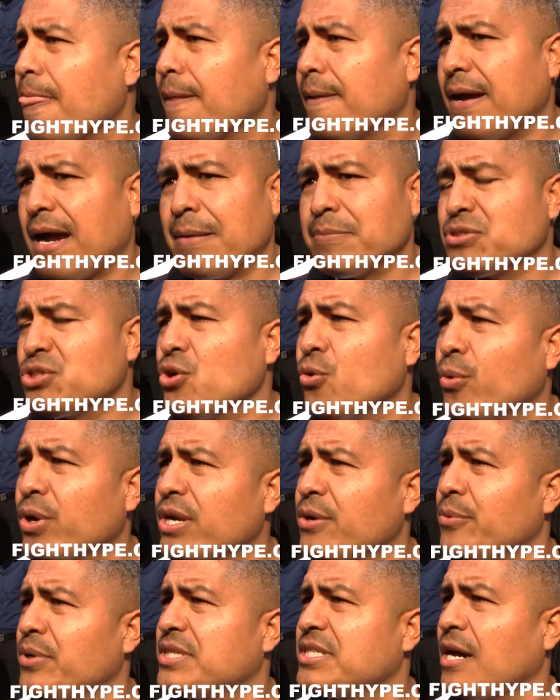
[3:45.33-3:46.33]
I'm still
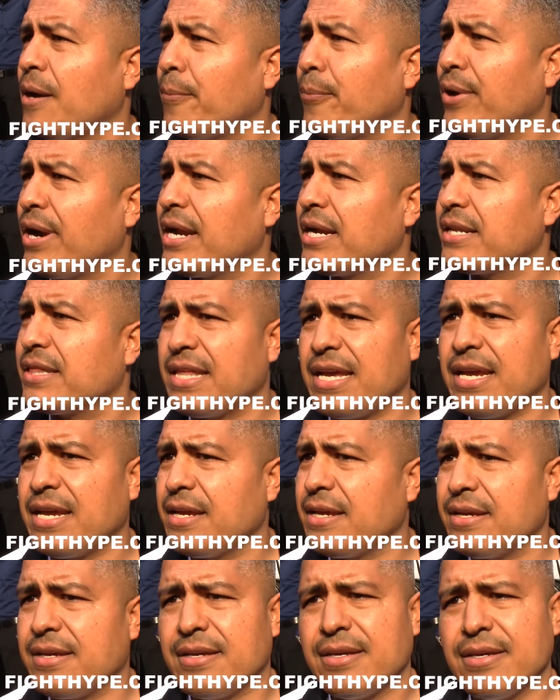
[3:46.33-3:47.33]
working with Top Rank.
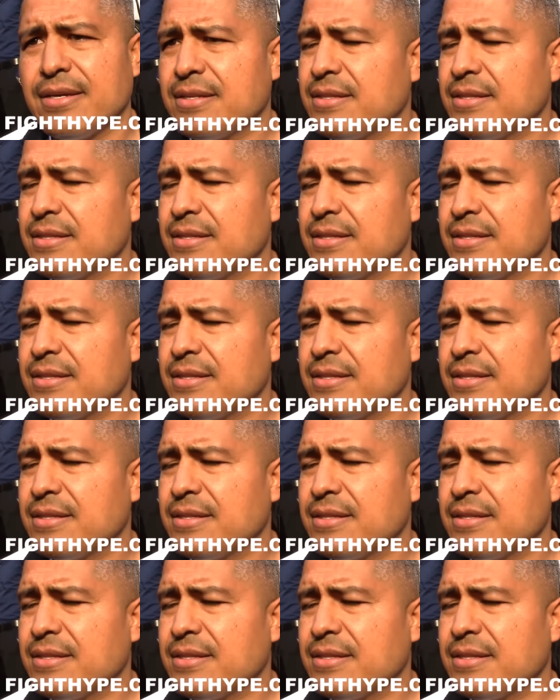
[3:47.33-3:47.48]
They